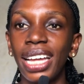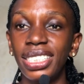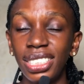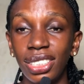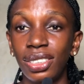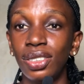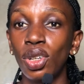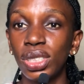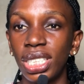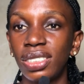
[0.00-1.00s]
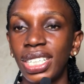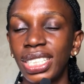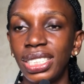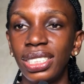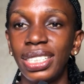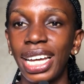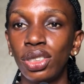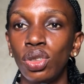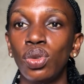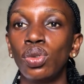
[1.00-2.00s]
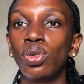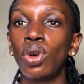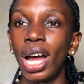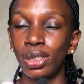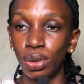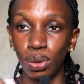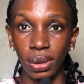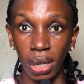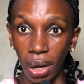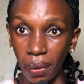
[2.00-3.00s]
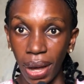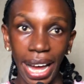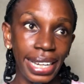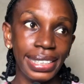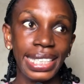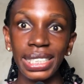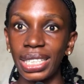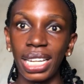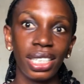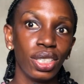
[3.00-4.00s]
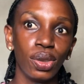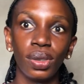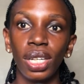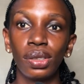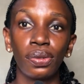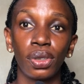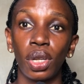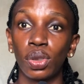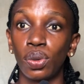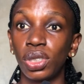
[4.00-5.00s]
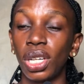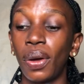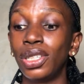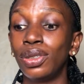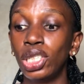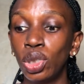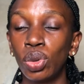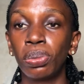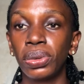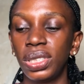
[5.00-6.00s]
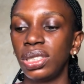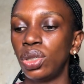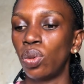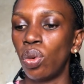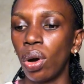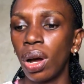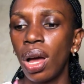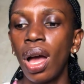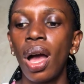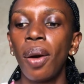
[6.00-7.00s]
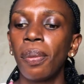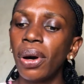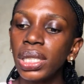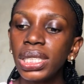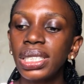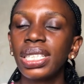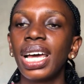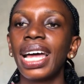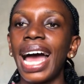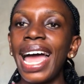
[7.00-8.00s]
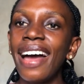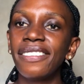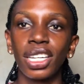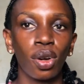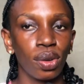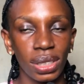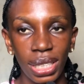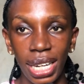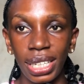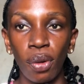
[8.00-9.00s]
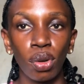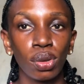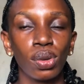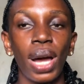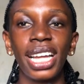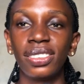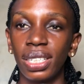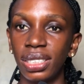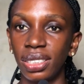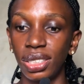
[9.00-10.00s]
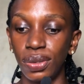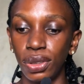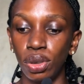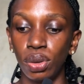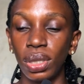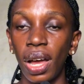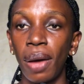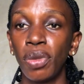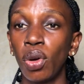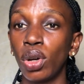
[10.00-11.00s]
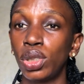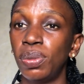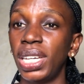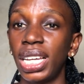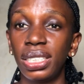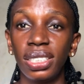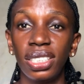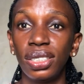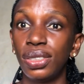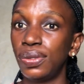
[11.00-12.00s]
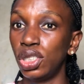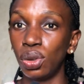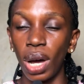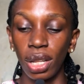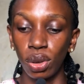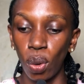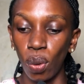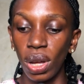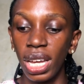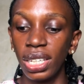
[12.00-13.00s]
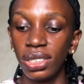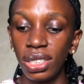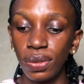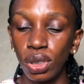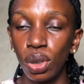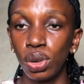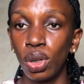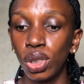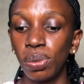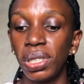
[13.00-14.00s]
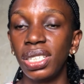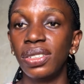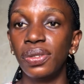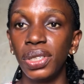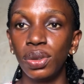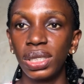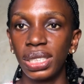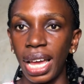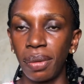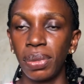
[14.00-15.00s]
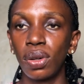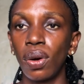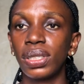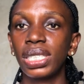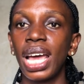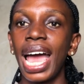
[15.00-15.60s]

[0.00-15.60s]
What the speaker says: This is not a strategy that you go and do now and instantly you get a 4,000 watch hour. You need to put in the work. But I have a concern I want to address in this video. Now, I'm not going to be editing this video at all. This video is going to be in real time because